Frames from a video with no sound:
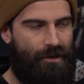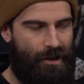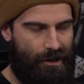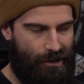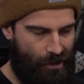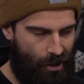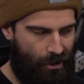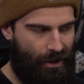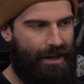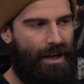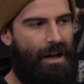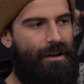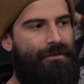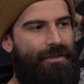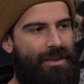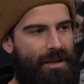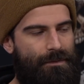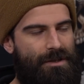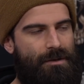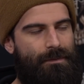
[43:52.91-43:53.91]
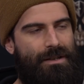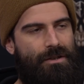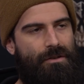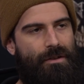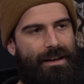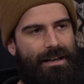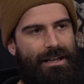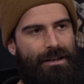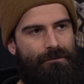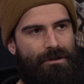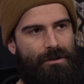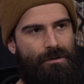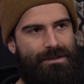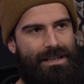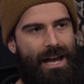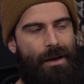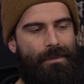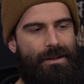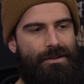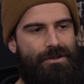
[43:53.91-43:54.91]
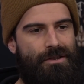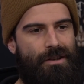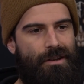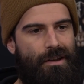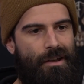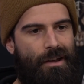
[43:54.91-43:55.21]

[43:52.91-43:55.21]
long enough for them to be doing any real damage.